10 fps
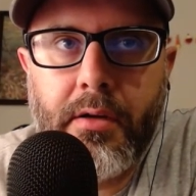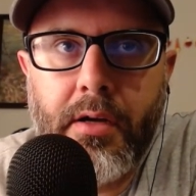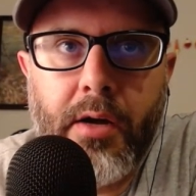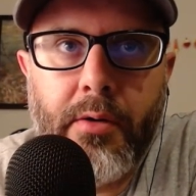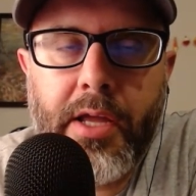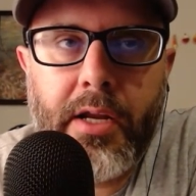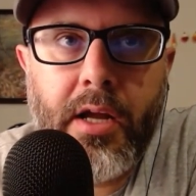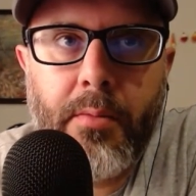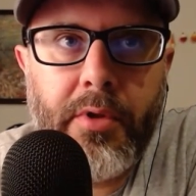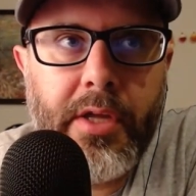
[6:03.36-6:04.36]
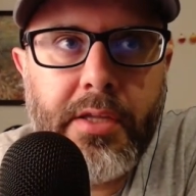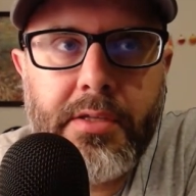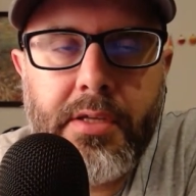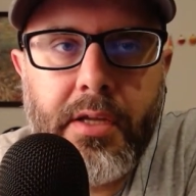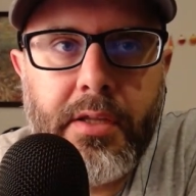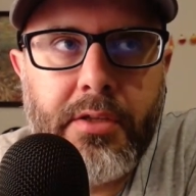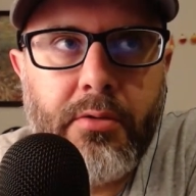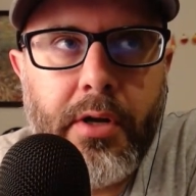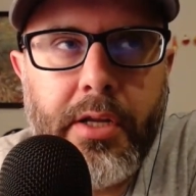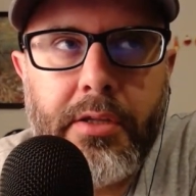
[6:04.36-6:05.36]
We had a couple hits on the
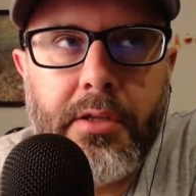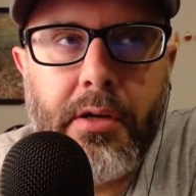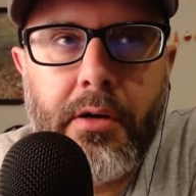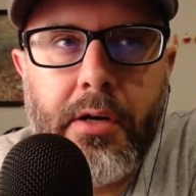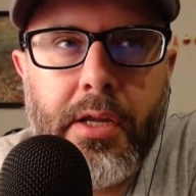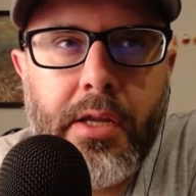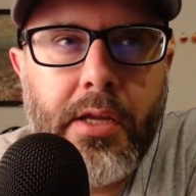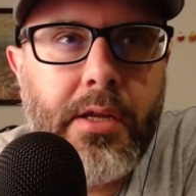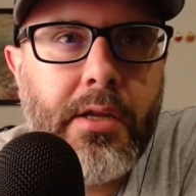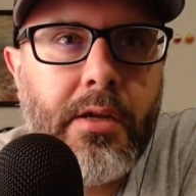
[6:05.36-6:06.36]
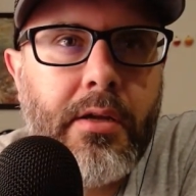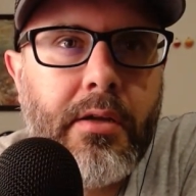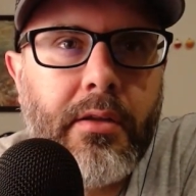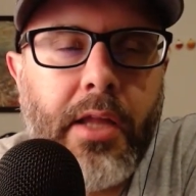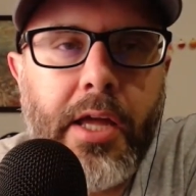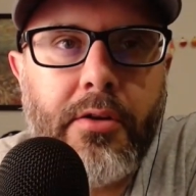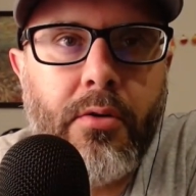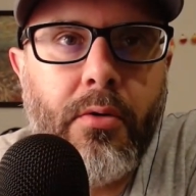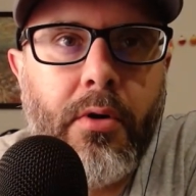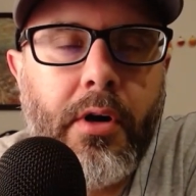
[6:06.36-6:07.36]
20 and 30 lead
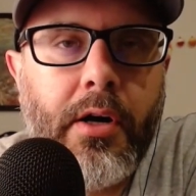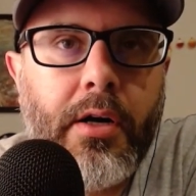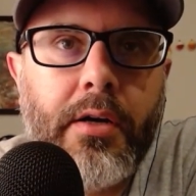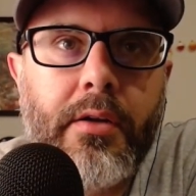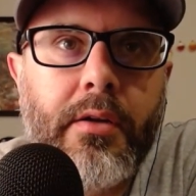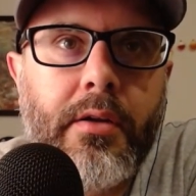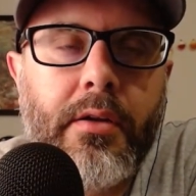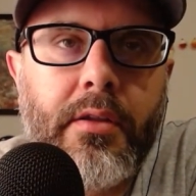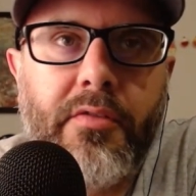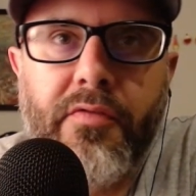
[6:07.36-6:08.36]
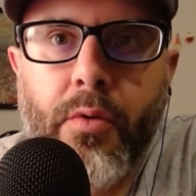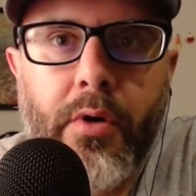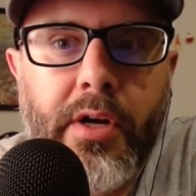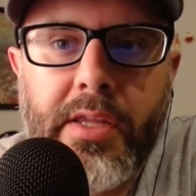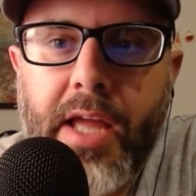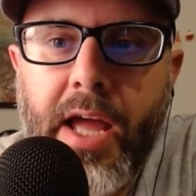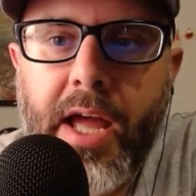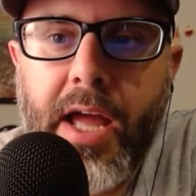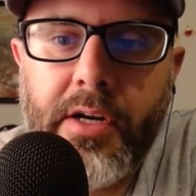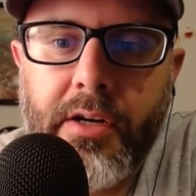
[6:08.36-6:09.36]
core. The 40
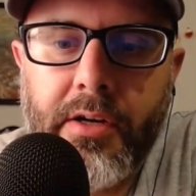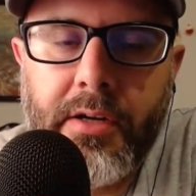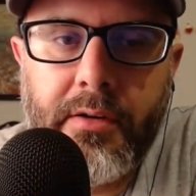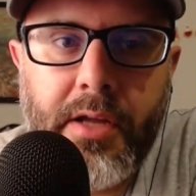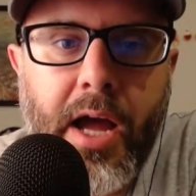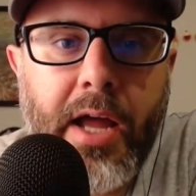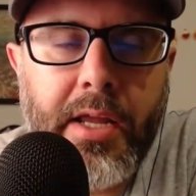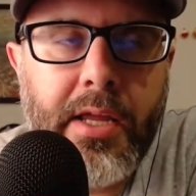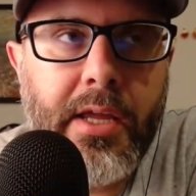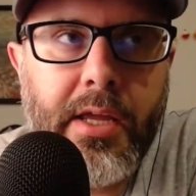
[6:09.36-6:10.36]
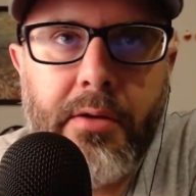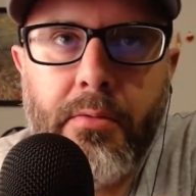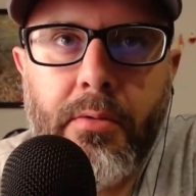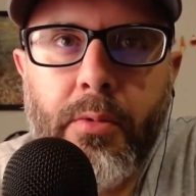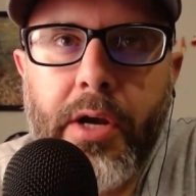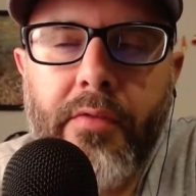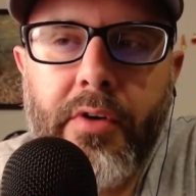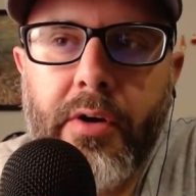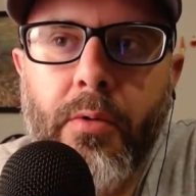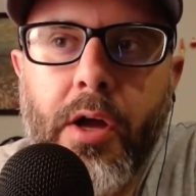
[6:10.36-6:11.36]
downrigger got hit.
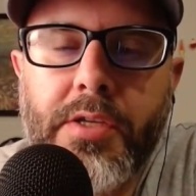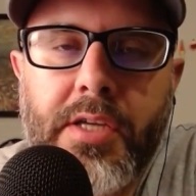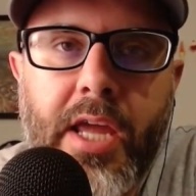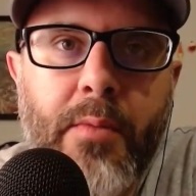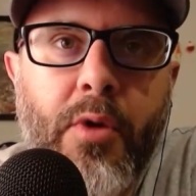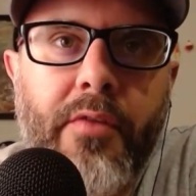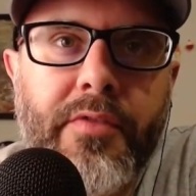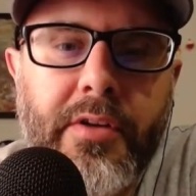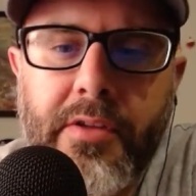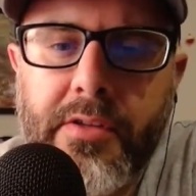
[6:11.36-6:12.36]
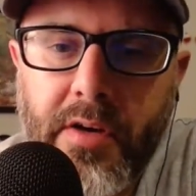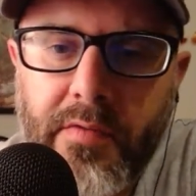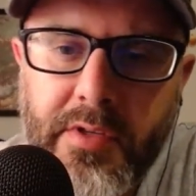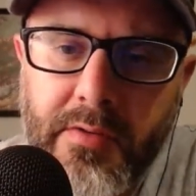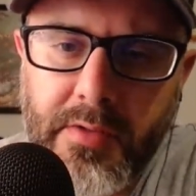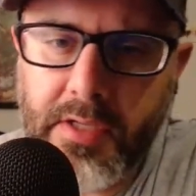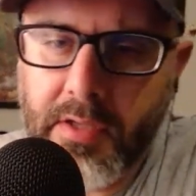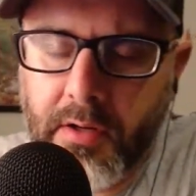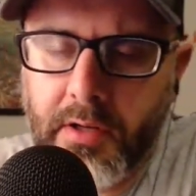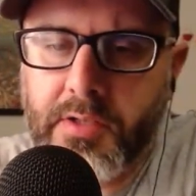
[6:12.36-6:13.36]
Whatever it was came off near the surface. It was
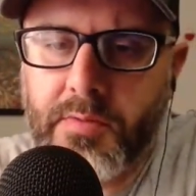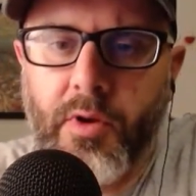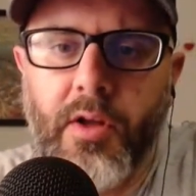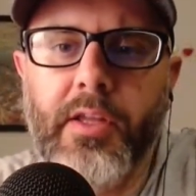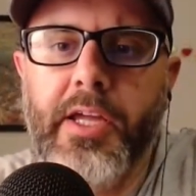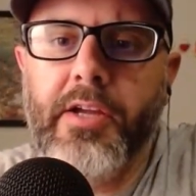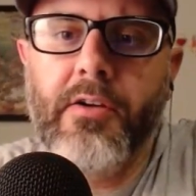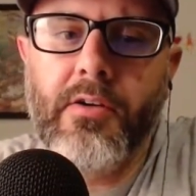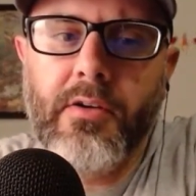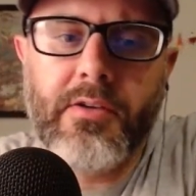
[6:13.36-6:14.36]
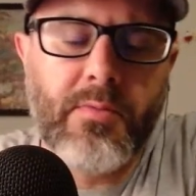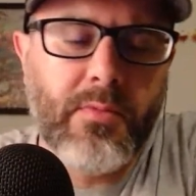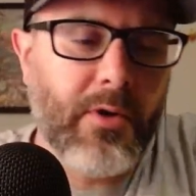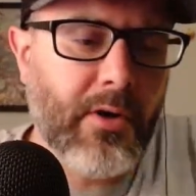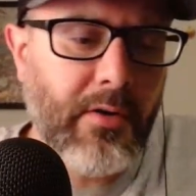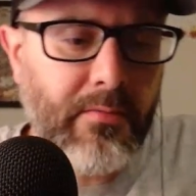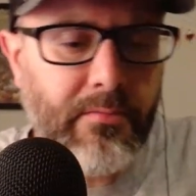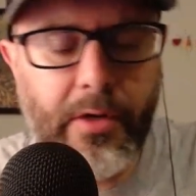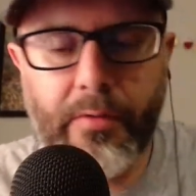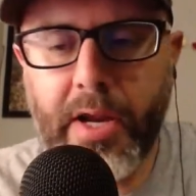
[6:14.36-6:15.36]
either a small laker or
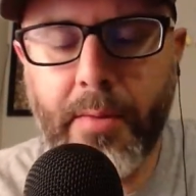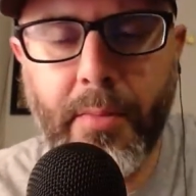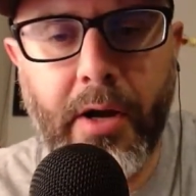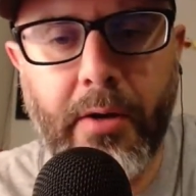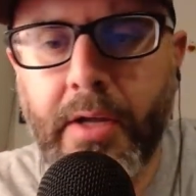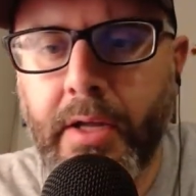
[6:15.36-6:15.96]
a rainbow.